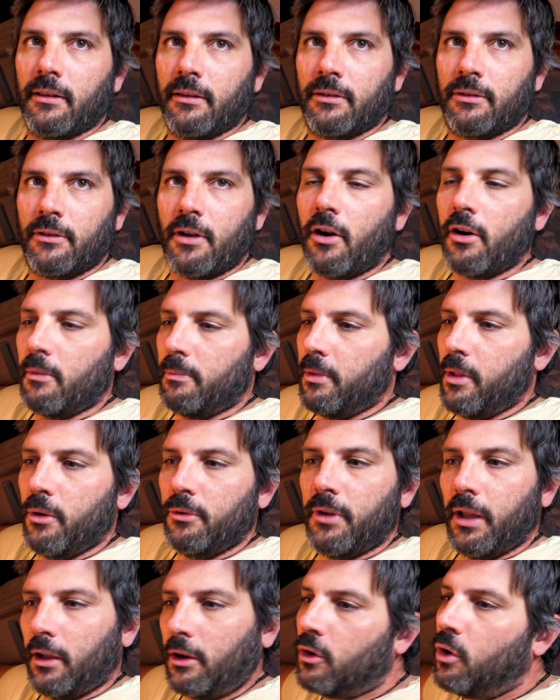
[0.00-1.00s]
This startup
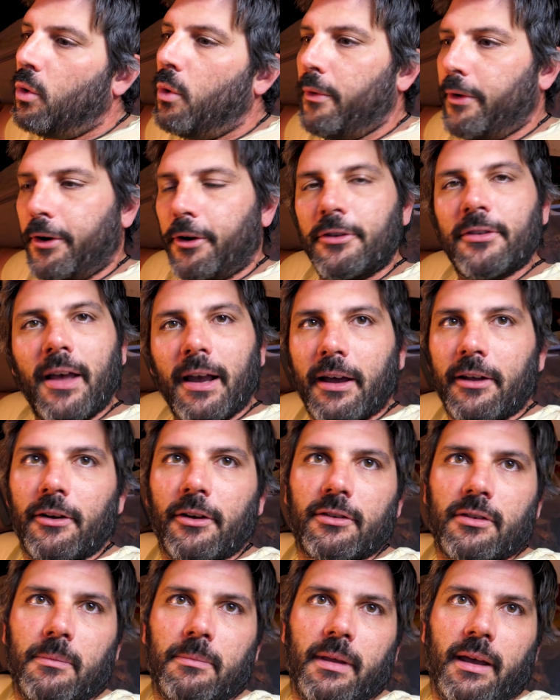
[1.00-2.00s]
load's like 1/4 second
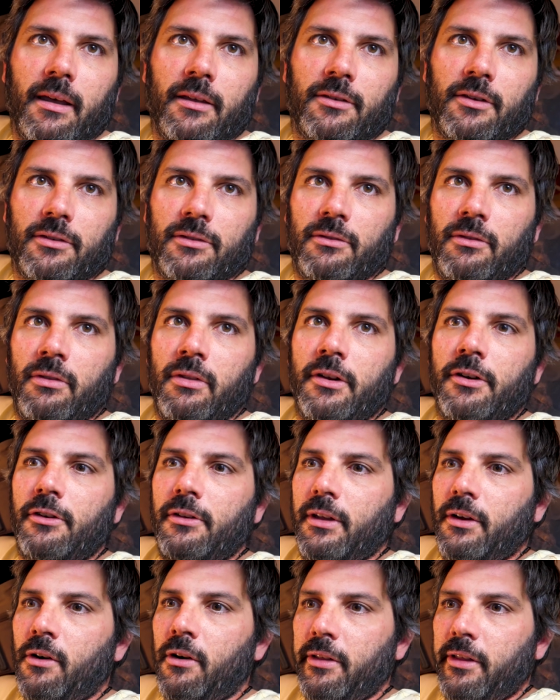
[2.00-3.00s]
or something. It's just
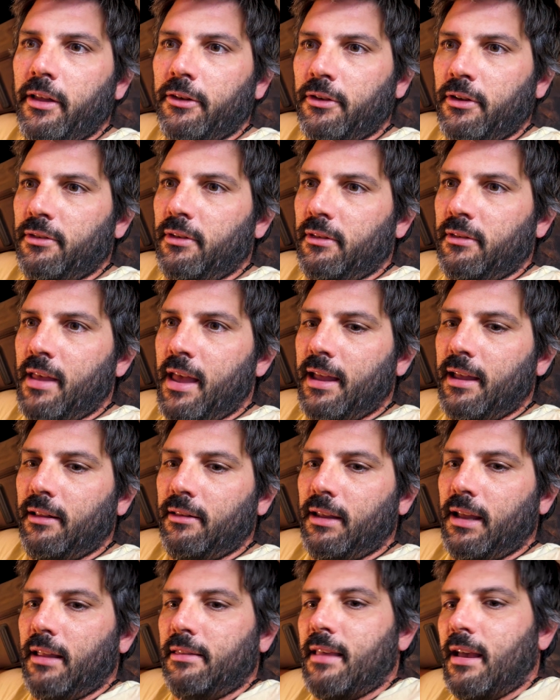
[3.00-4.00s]
literally all the electricity taking
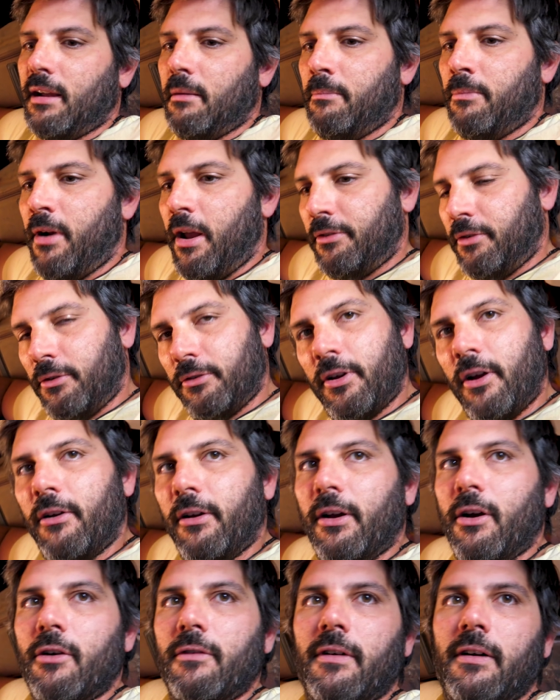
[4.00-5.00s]
to get that compressor
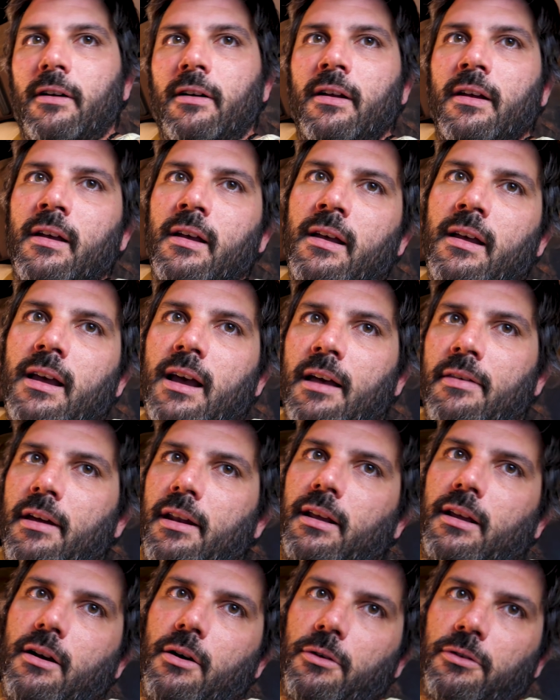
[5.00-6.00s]
turning over. And
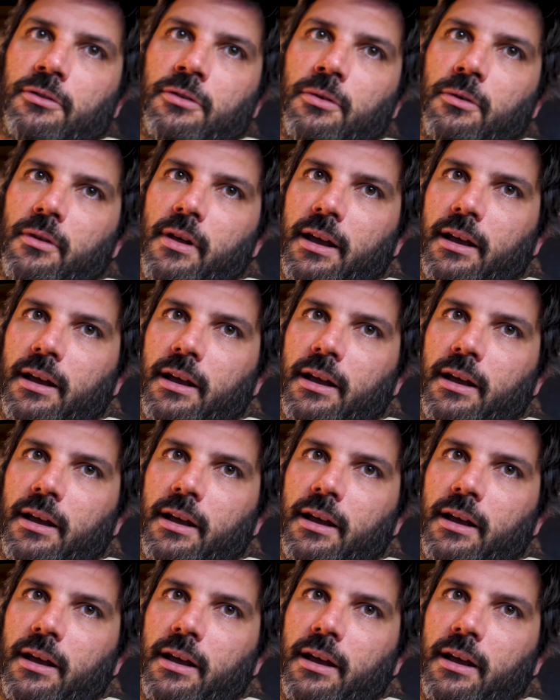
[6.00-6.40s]
then it goes to